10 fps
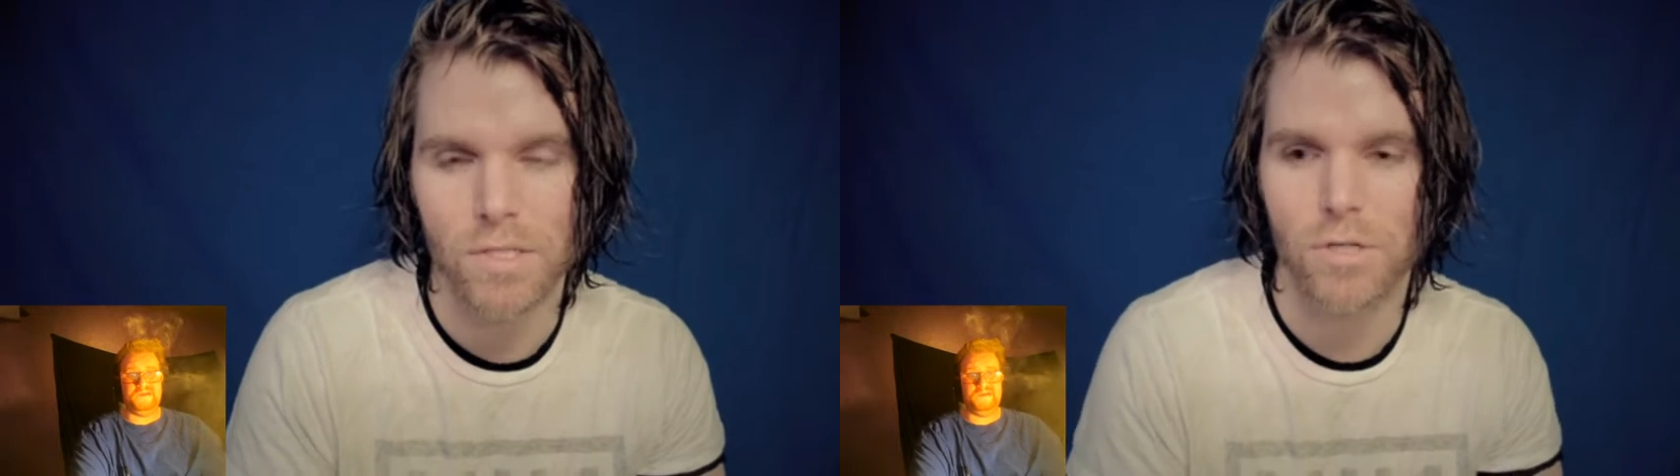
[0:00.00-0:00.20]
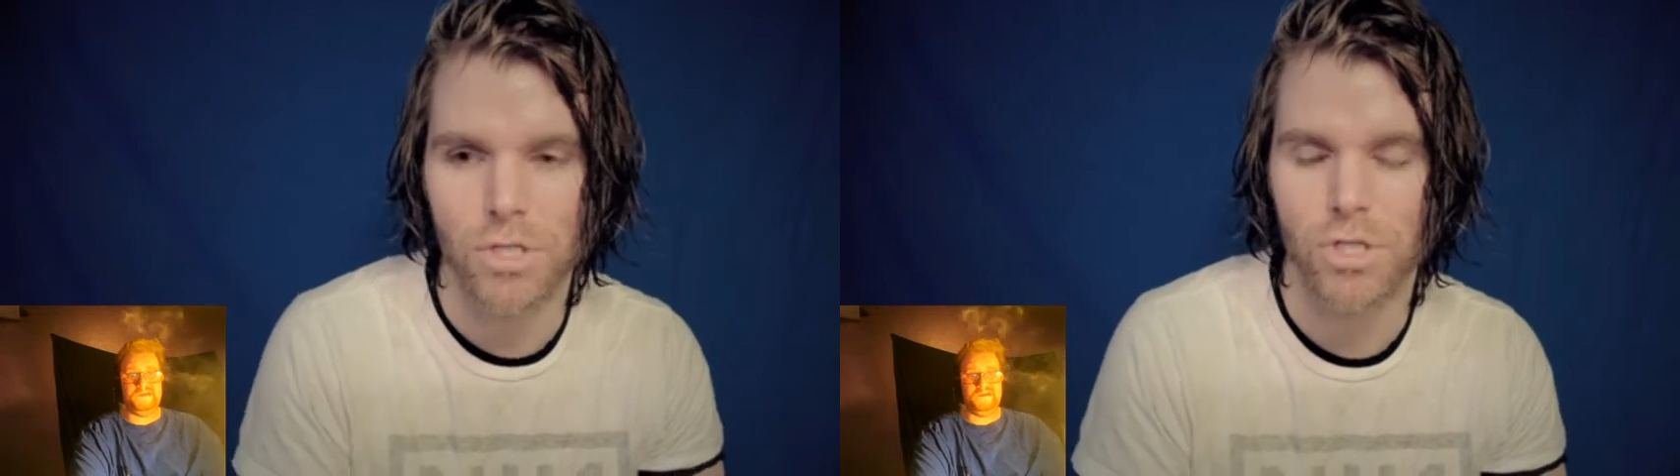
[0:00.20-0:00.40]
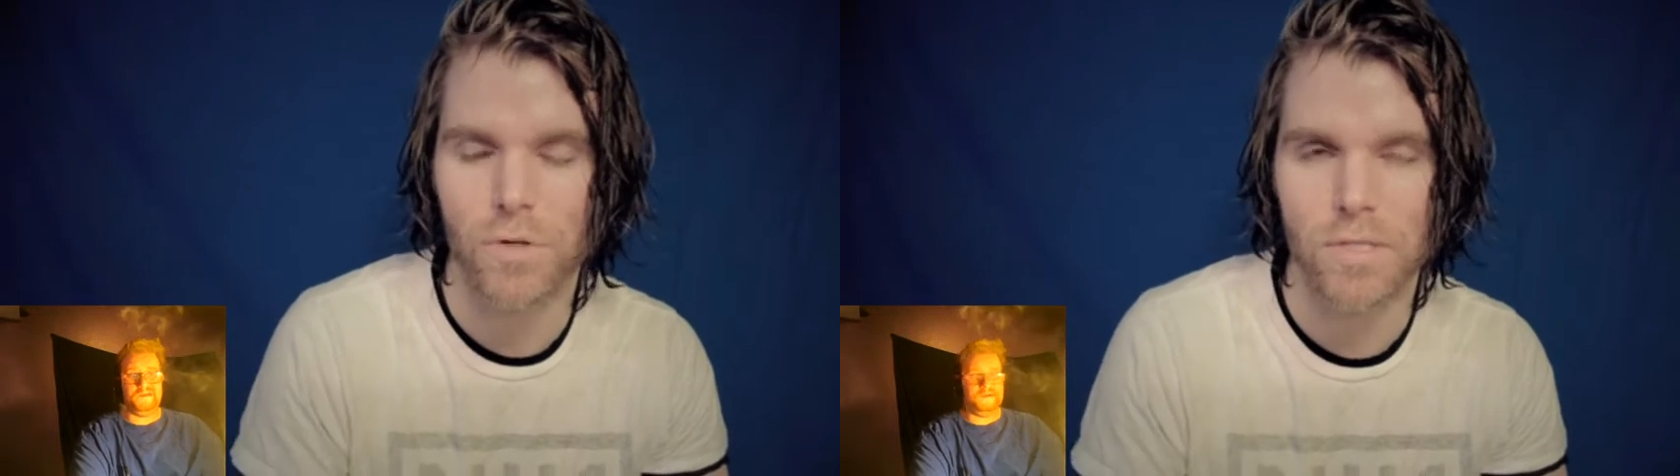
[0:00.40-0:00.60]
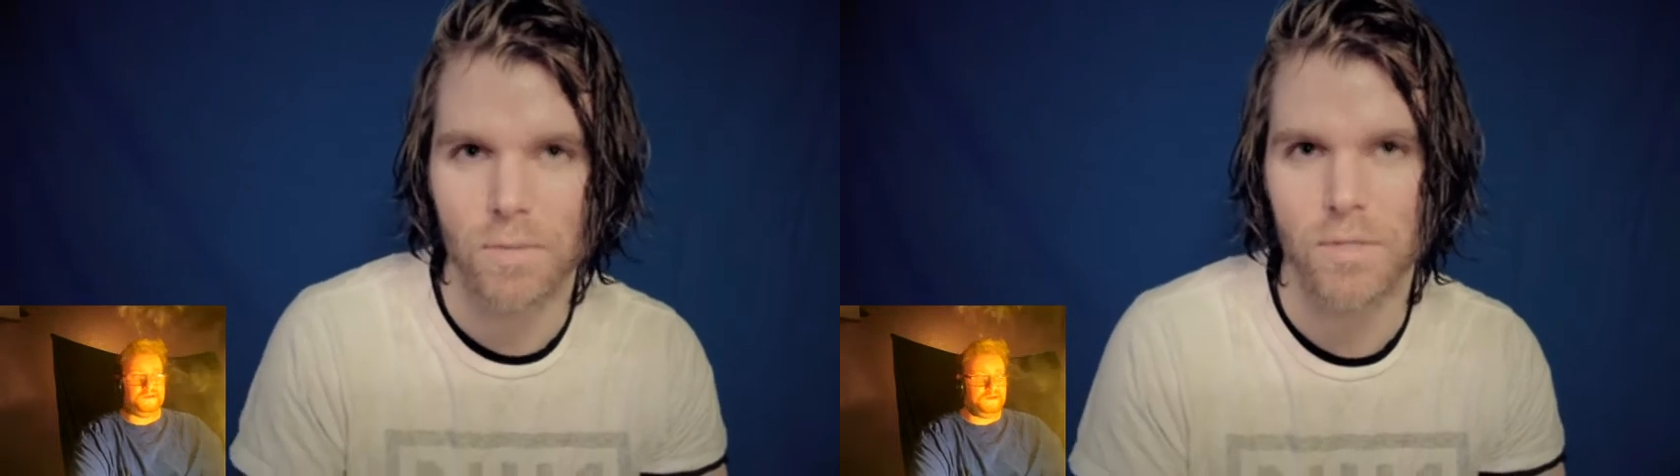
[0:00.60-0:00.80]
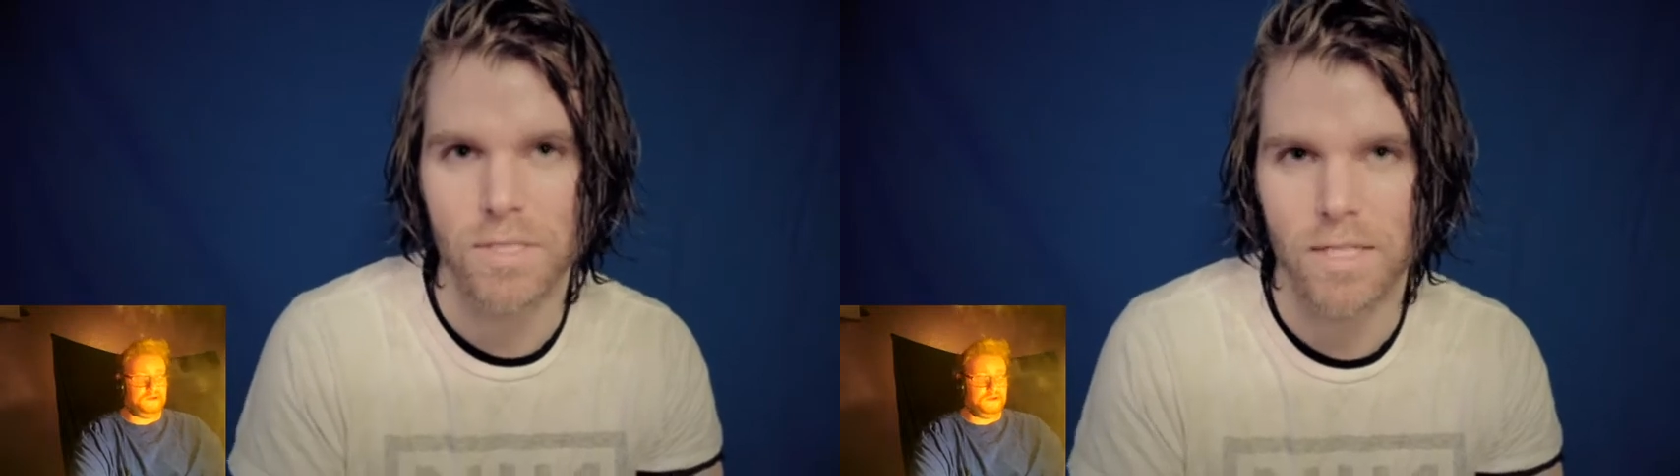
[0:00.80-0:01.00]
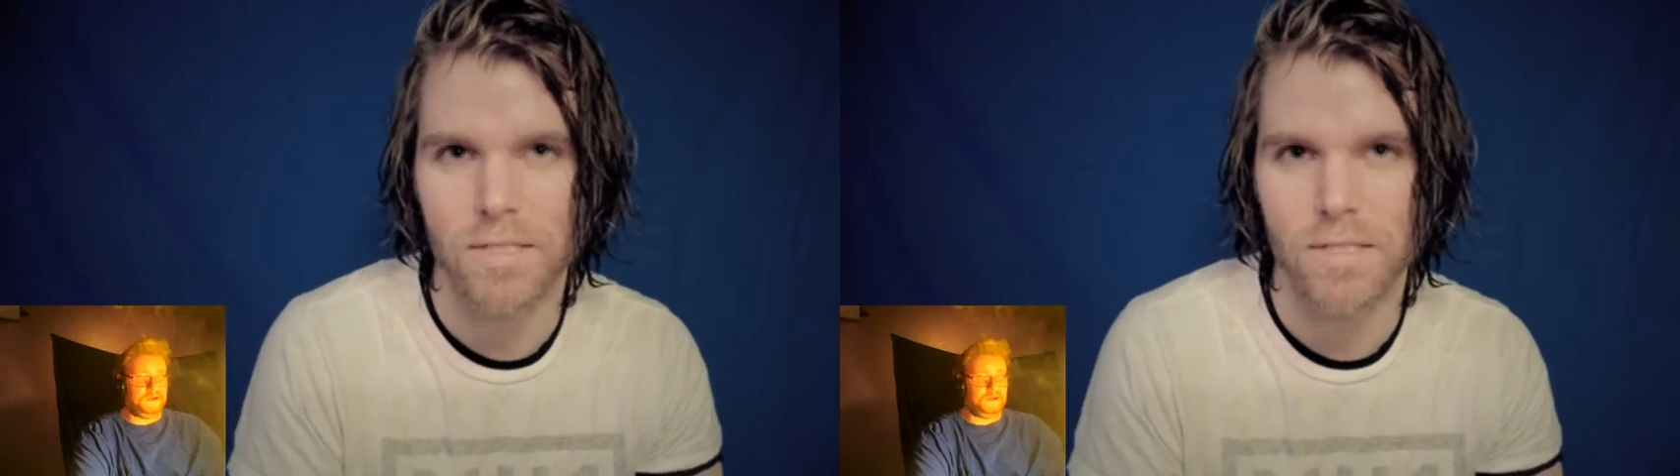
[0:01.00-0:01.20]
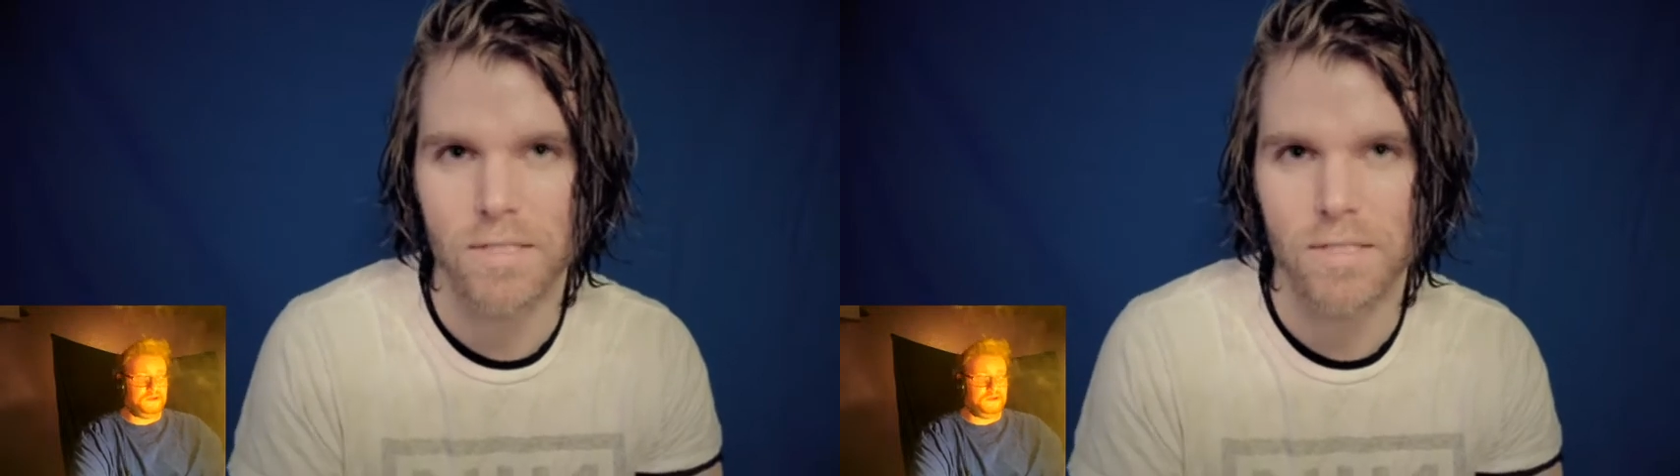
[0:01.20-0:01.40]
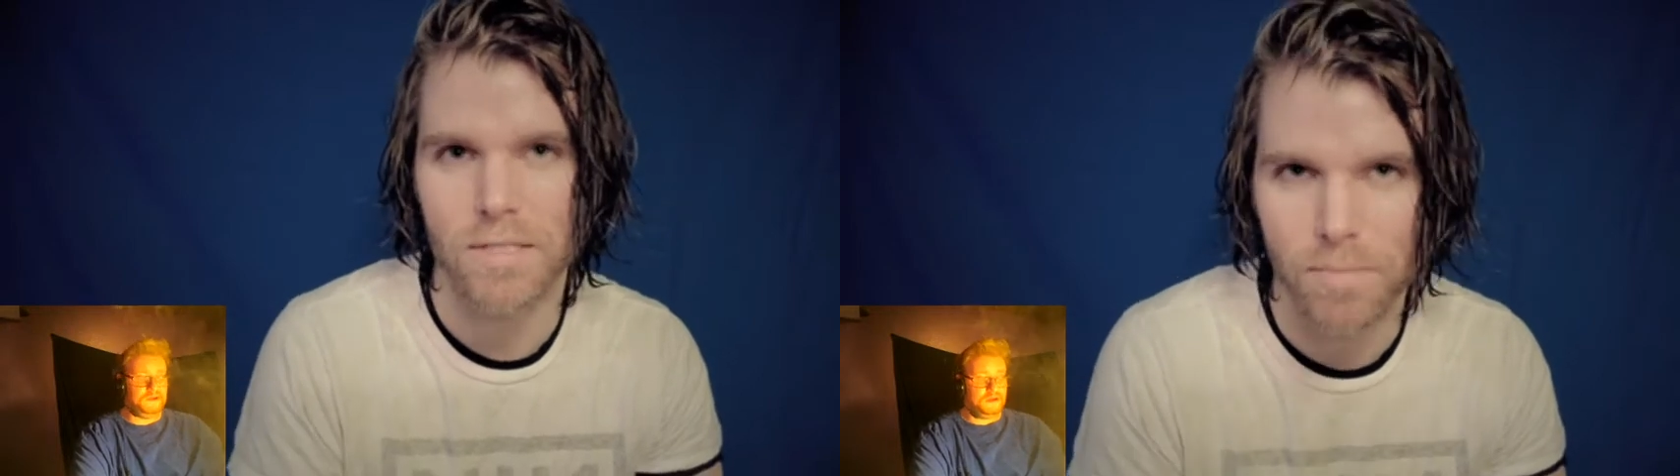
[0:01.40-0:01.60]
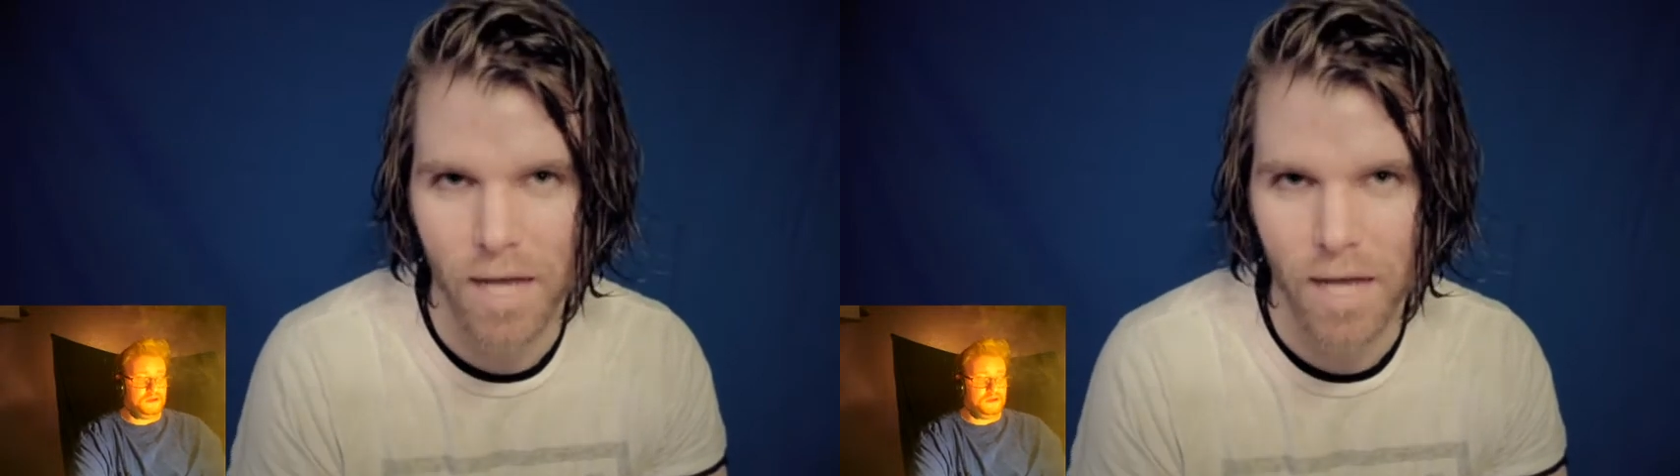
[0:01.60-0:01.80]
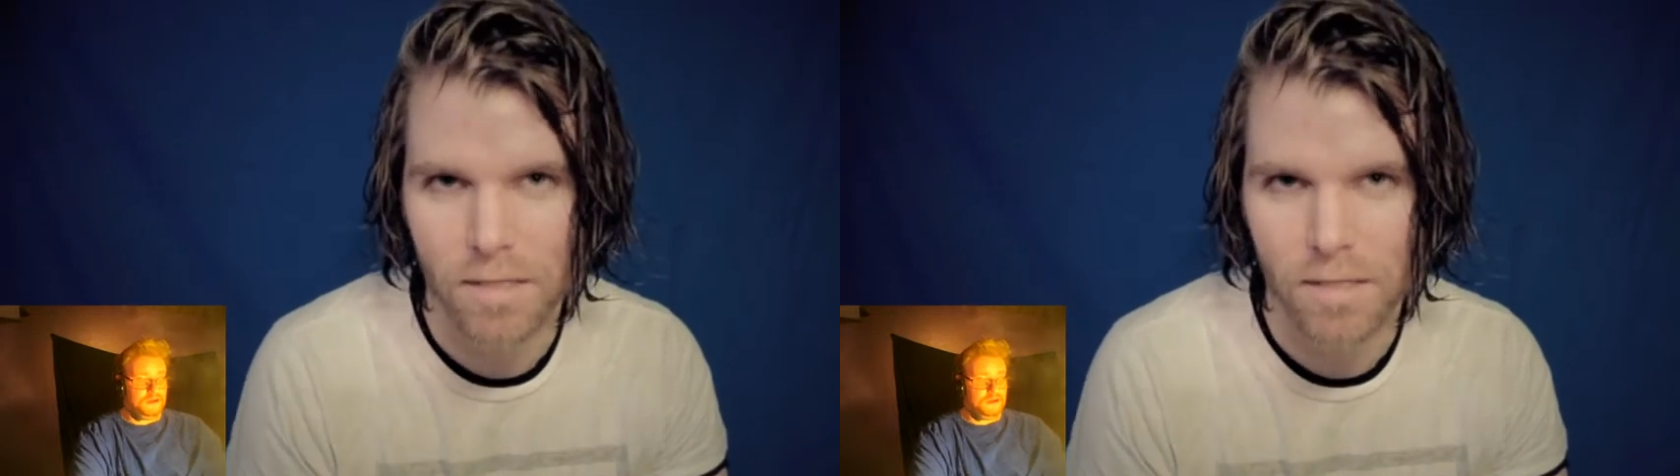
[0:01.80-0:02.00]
hard to show that someone did something bad.